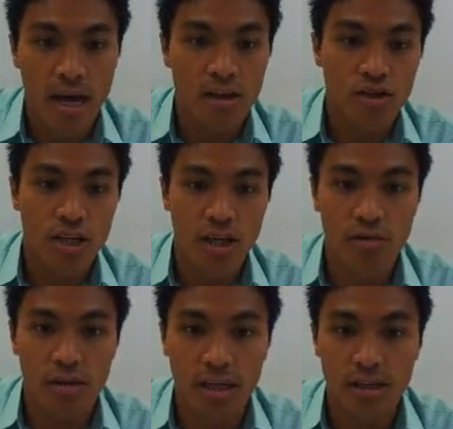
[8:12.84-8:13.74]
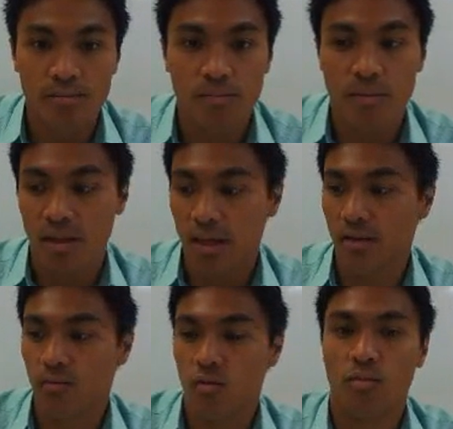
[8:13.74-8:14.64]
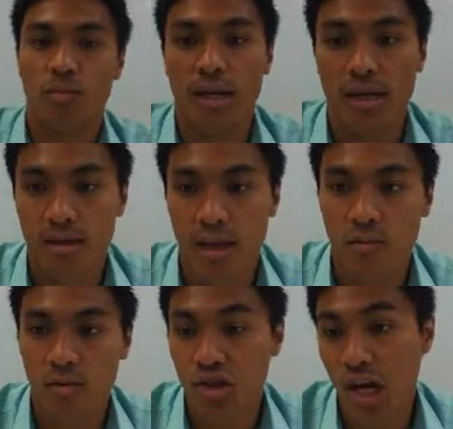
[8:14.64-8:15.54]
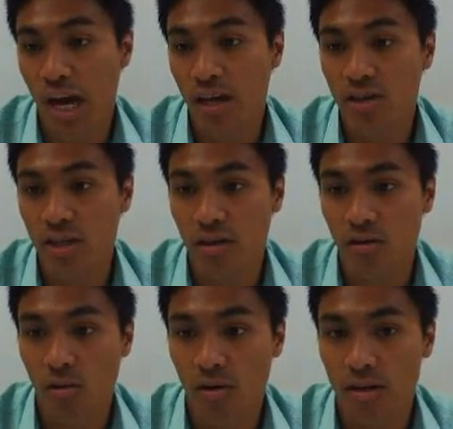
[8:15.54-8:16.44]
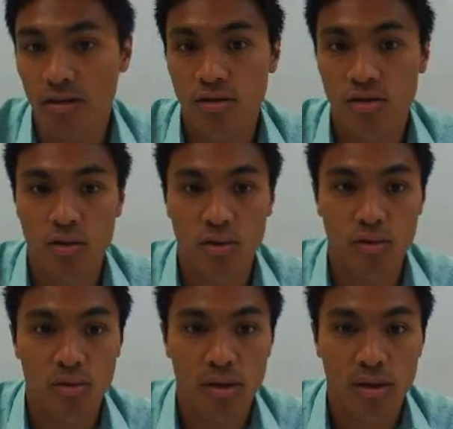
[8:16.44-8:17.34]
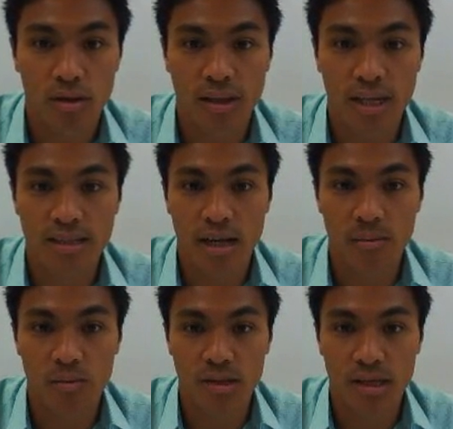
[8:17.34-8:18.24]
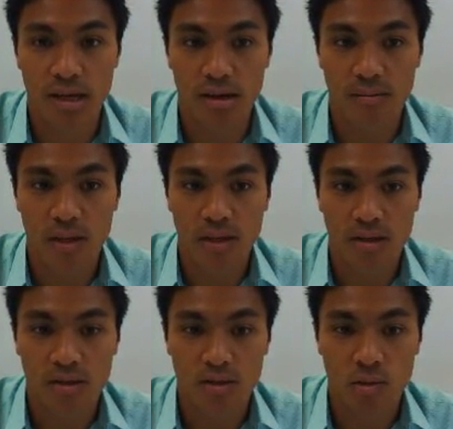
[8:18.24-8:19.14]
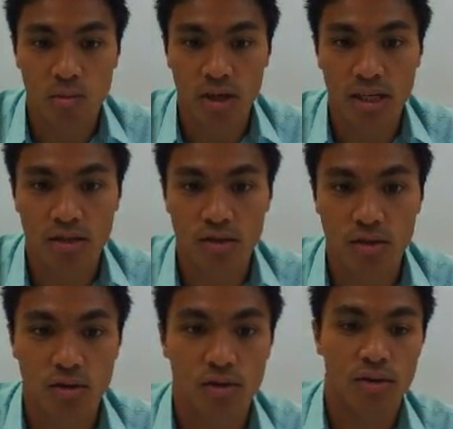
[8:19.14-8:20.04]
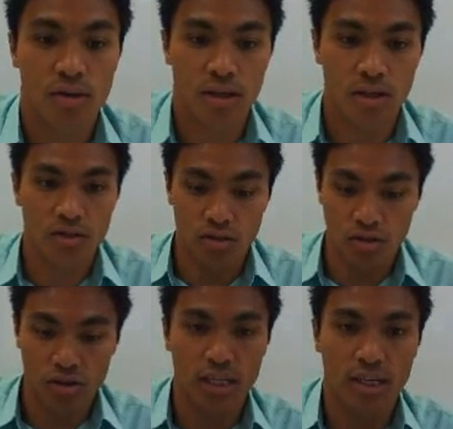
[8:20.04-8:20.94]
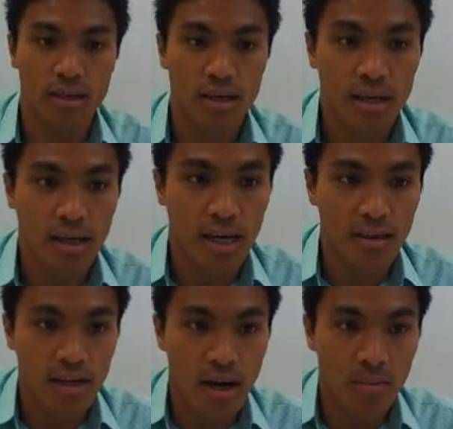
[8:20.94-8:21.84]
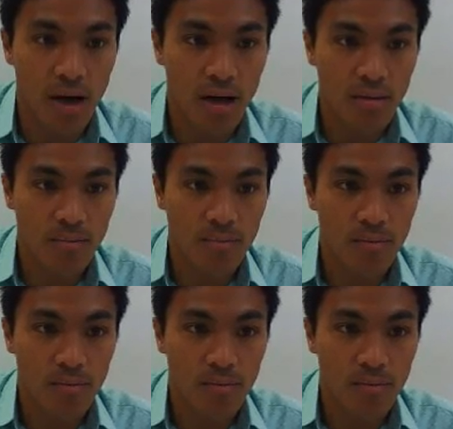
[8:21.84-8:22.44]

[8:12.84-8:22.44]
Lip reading: and generally it will be, that will change in accordance to these numbers here. So what you need to do, you need to usually get the number,